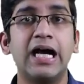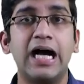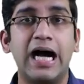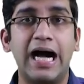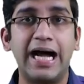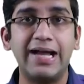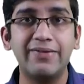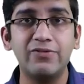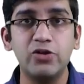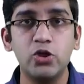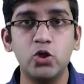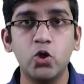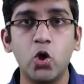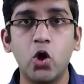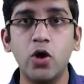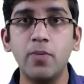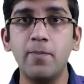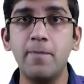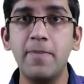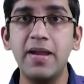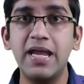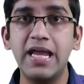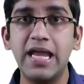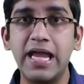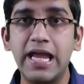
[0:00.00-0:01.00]
I will not
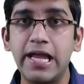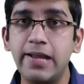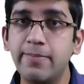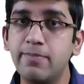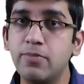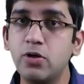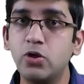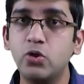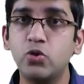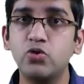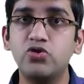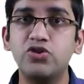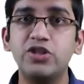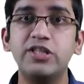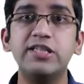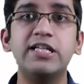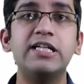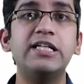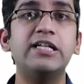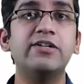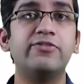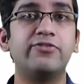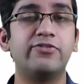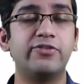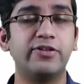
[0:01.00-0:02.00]
be able to see the
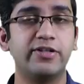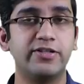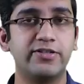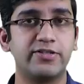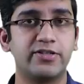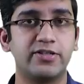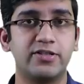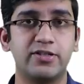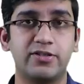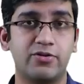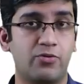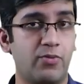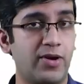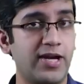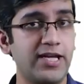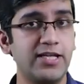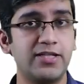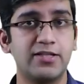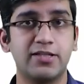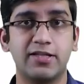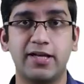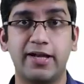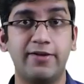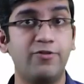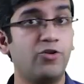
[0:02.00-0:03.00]
difference, right?
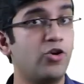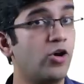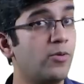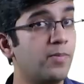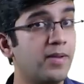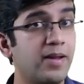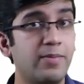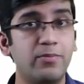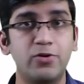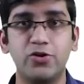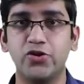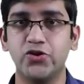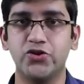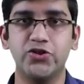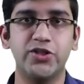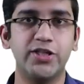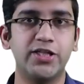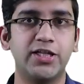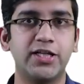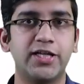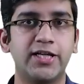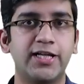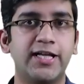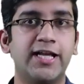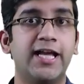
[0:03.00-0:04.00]
I will not be able to
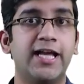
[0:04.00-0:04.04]
see.